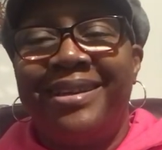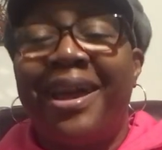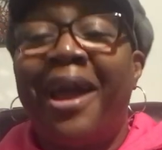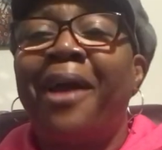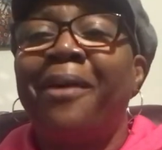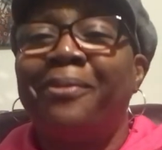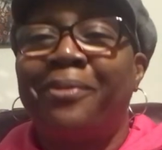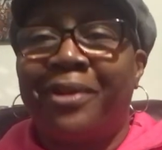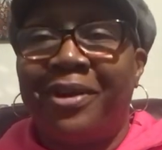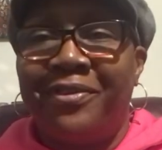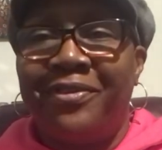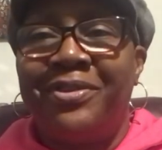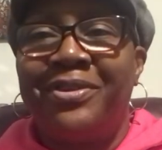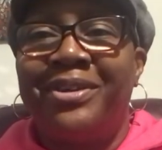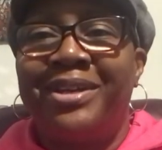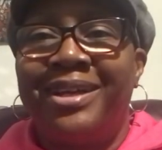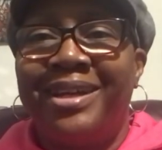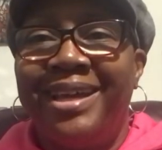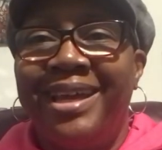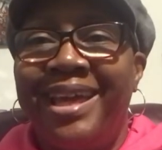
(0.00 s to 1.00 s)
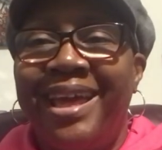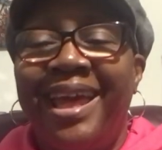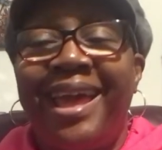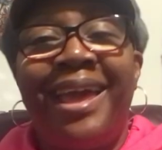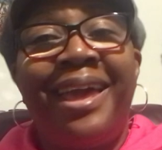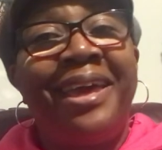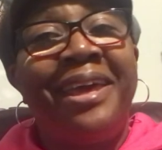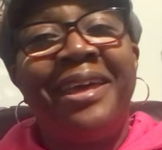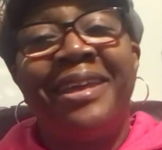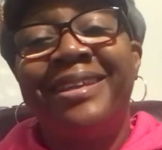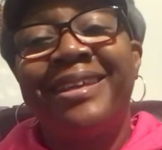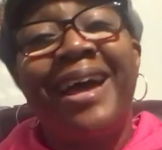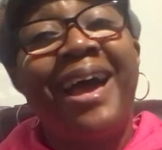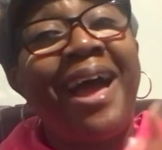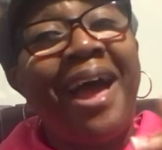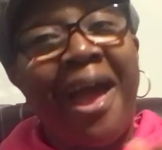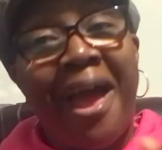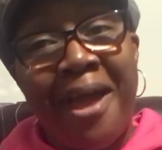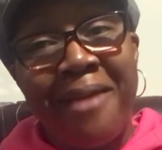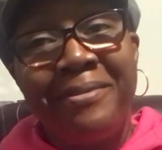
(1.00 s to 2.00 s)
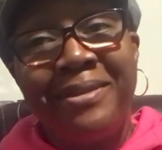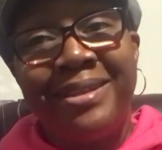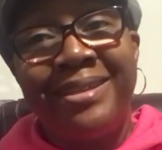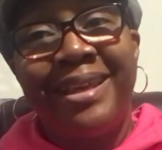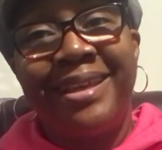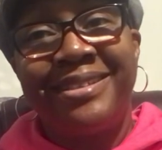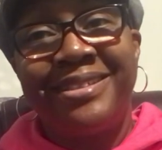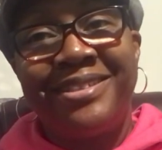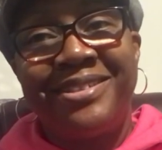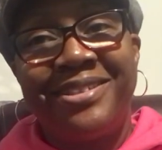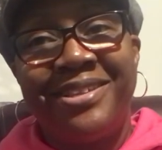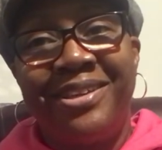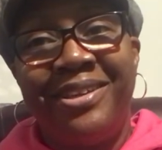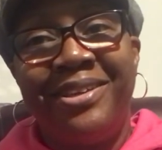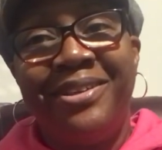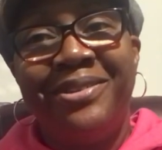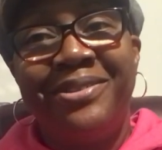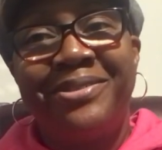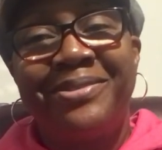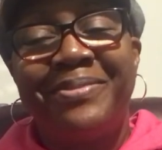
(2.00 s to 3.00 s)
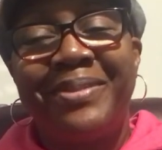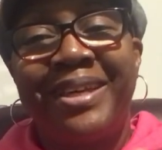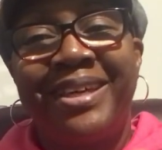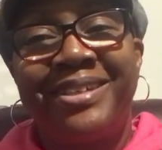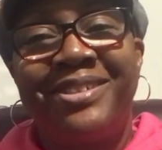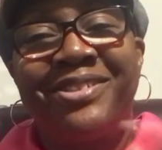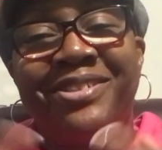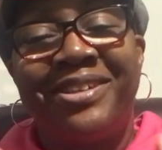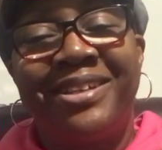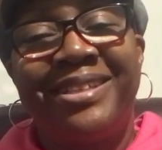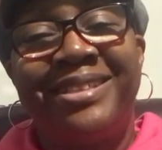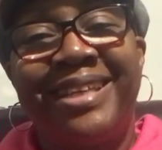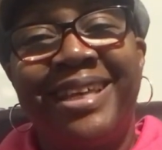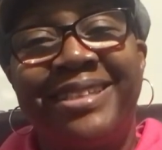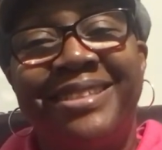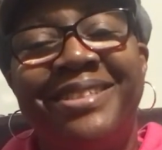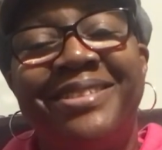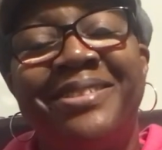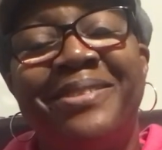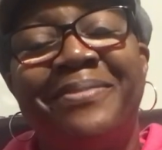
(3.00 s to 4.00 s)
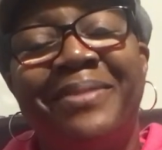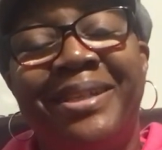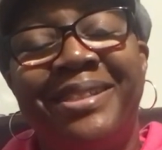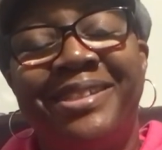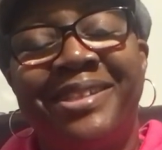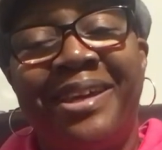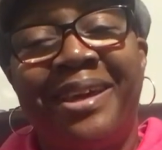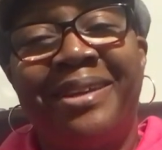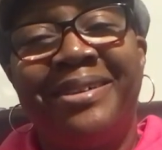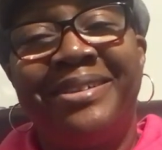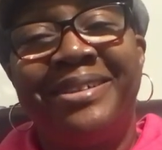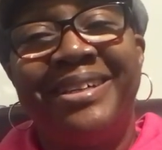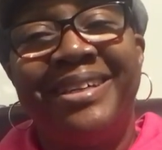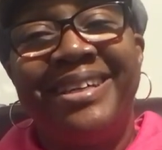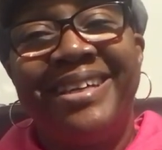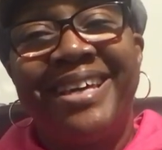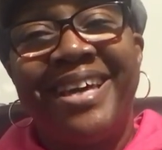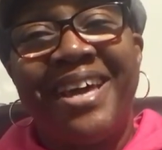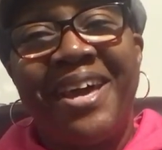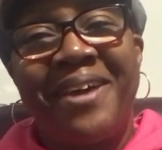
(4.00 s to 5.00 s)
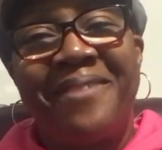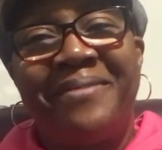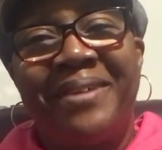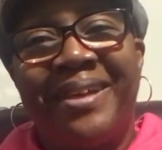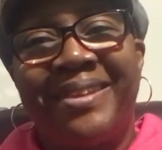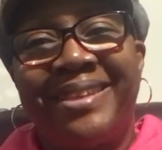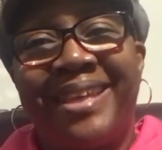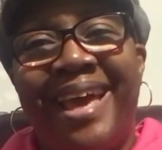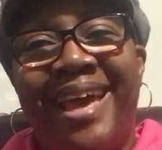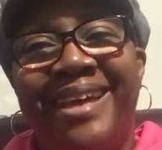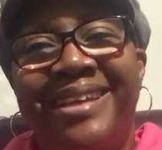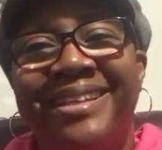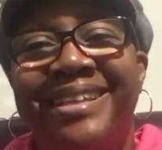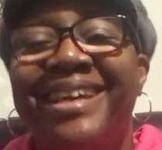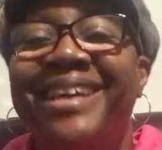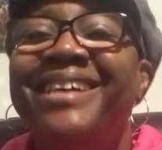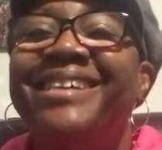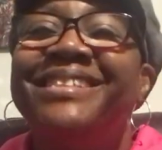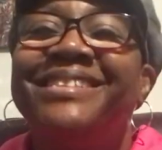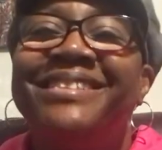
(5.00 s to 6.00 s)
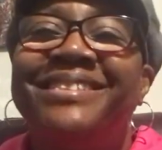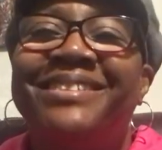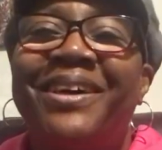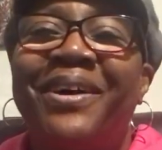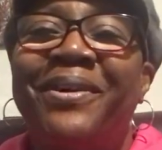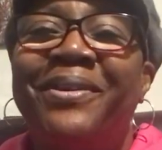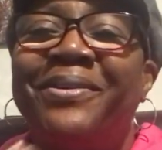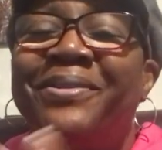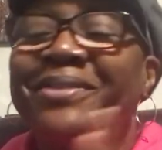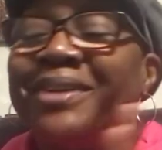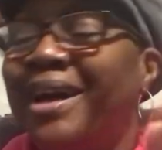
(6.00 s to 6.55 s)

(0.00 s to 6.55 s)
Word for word: I pray for And I'm connected to you because you're connected to my channel. How about that? So,